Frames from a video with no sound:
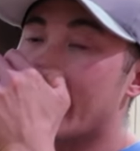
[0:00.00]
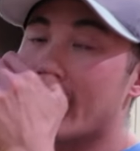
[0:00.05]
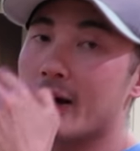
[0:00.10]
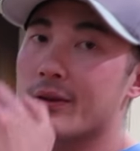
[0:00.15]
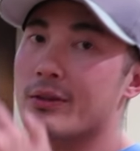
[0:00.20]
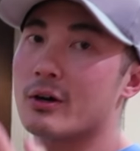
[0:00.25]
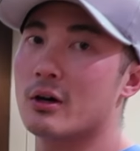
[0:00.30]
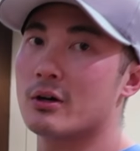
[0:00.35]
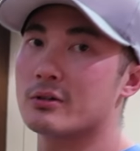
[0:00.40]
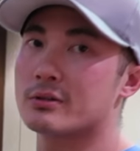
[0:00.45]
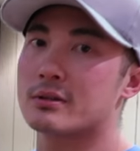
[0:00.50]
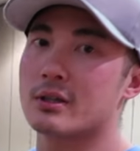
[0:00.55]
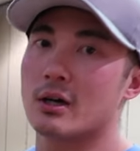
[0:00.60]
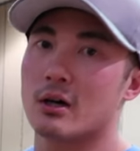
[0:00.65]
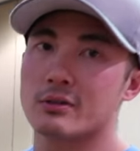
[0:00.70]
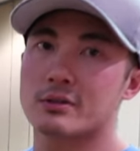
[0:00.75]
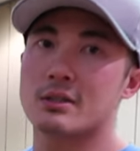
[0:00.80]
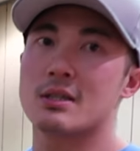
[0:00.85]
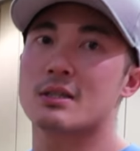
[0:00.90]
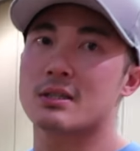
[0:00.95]
Yeah, the
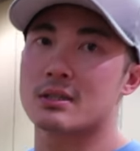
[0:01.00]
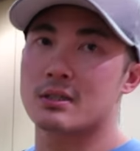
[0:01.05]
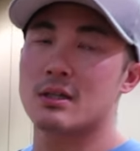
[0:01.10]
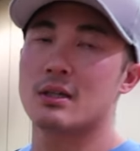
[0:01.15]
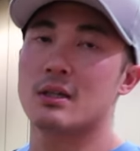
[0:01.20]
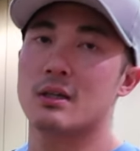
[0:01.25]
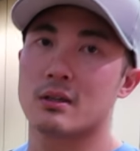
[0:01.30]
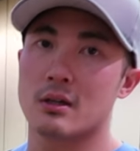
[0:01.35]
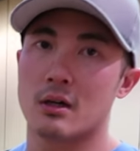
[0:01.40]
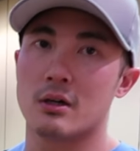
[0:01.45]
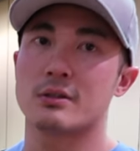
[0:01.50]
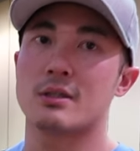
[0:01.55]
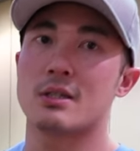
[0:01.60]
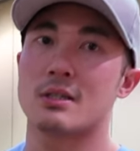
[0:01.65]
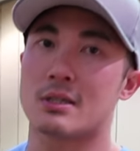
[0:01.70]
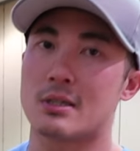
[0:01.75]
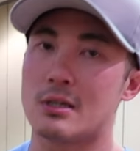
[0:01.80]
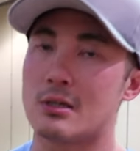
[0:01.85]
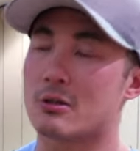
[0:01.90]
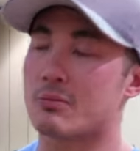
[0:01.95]

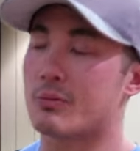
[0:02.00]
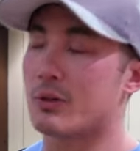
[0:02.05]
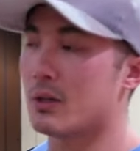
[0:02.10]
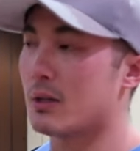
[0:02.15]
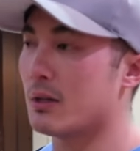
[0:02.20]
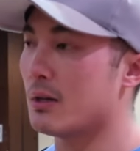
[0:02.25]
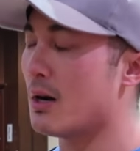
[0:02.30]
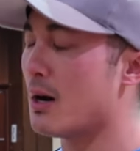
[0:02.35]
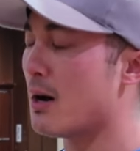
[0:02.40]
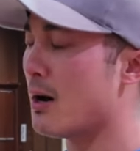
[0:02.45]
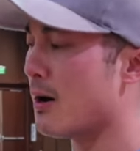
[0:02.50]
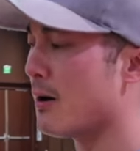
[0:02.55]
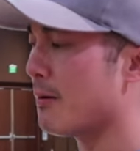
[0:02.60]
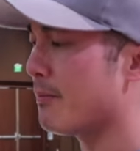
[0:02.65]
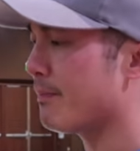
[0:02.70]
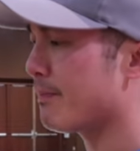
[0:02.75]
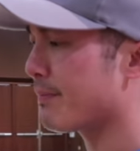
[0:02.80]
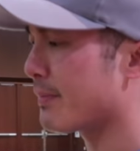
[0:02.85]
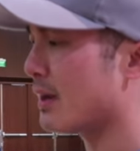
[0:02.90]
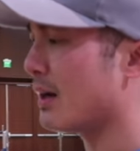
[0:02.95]
OTCs, I
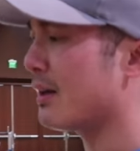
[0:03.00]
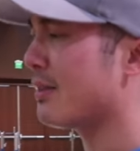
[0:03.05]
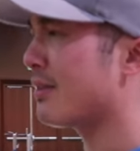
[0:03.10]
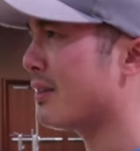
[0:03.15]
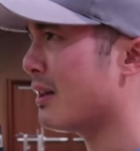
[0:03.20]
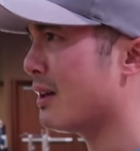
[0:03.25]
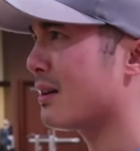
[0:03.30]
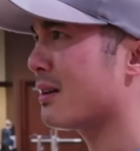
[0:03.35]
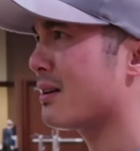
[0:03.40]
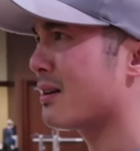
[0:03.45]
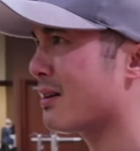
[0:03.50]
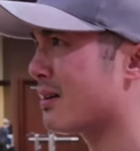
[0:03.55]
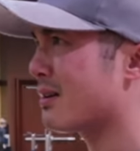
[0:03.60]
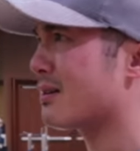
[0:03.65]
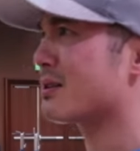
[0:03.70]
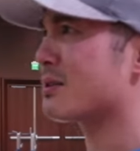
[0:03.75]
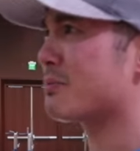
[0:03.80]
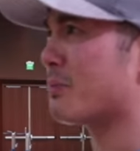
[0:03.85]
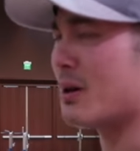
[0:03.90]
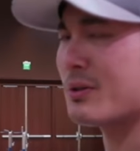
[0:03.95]
think,
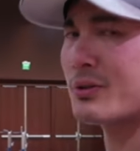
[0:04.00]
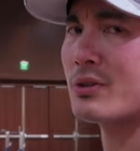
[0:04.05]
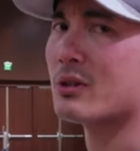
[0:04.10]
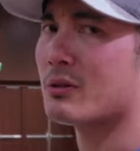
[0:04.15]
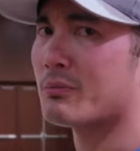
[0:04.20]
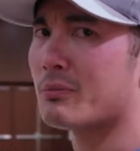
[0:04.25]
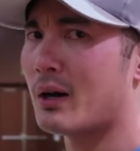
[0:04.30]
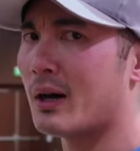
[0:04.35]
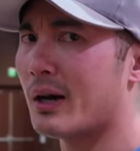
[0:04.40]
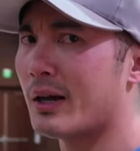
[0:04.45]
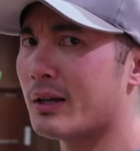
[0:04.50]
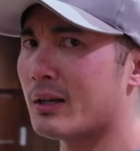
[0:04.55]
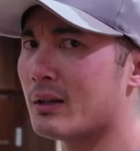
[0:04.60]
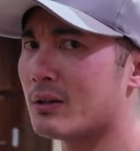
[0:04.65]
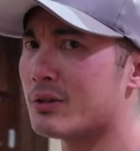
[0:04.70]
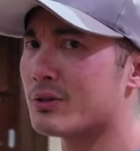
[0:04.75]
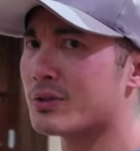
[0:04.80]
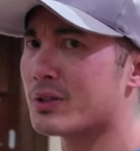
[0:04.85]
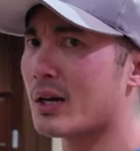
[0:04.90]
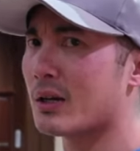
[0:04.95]
sponsored by
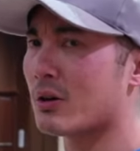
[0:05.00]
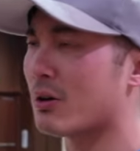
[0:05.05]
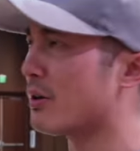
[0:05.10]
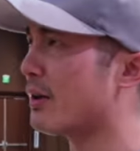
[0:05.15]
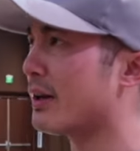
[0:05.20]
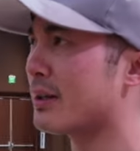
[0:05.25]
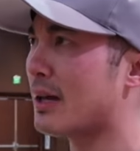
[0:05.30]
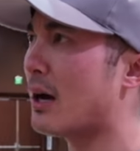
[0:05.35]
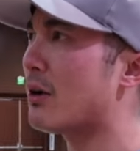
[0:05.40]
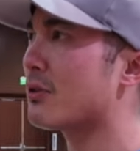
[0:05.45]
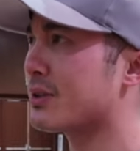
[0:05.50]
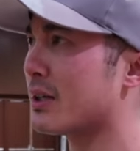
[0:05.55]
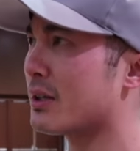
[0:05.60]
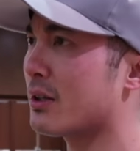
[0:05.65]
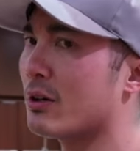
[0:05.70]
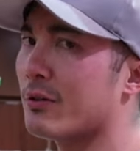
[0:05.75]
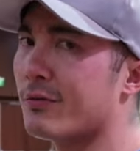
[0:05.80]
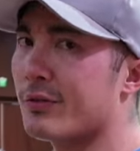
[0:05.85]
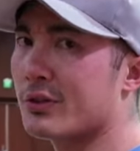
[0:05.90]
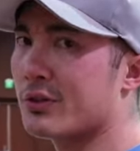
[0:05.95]
USACA. Like, that was, like,
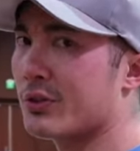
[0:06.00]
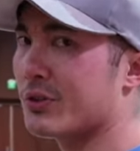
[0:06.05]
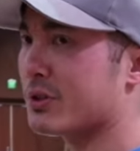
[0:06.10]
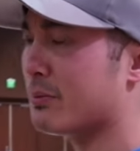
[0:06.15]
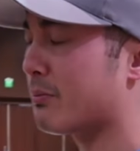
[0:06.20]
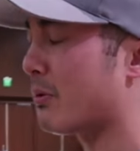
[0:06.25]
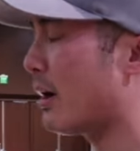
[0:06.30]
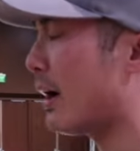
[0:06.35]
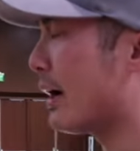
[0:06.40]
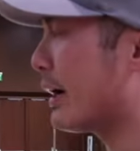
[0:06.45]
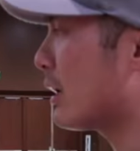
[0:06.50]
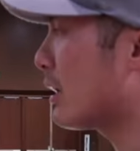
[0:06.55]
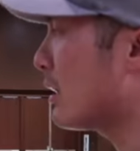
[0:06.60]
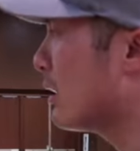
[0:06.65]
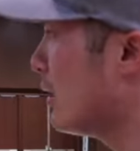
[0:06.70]
their official supplier.